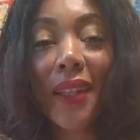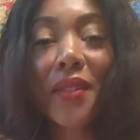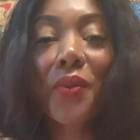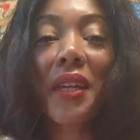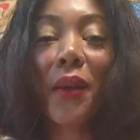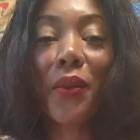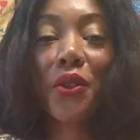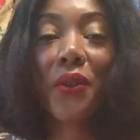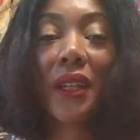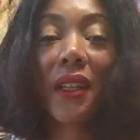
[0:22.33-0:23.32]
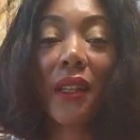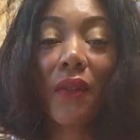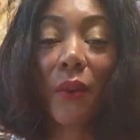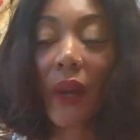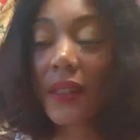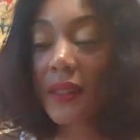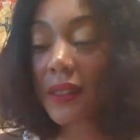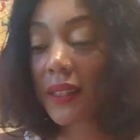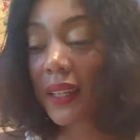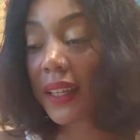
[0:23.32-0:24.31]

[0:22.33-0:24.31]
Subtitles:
so take what you need and leave the rest.